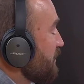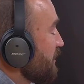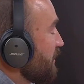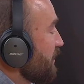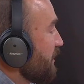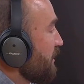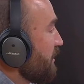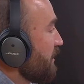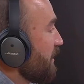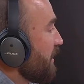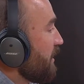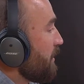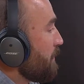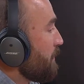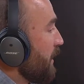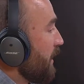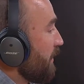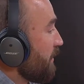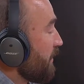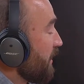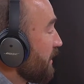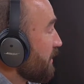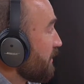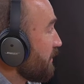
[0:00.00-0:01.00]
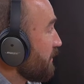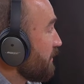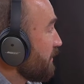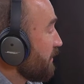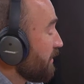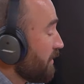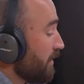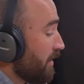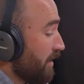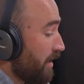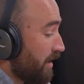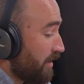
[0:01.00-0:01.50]
thinking then about that
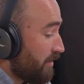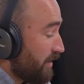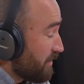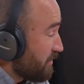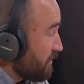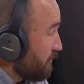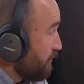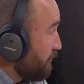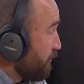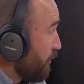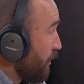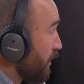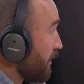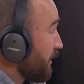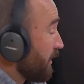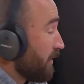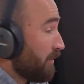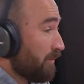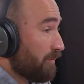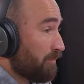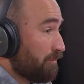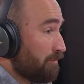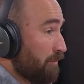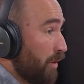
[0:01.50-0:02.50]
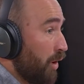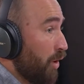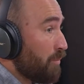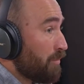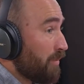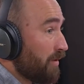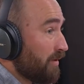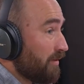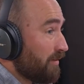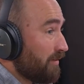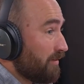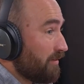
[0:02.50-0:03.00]
defining
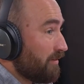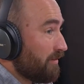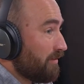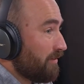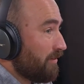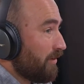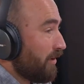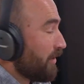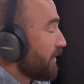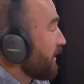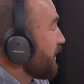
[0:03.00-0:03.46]
moment, I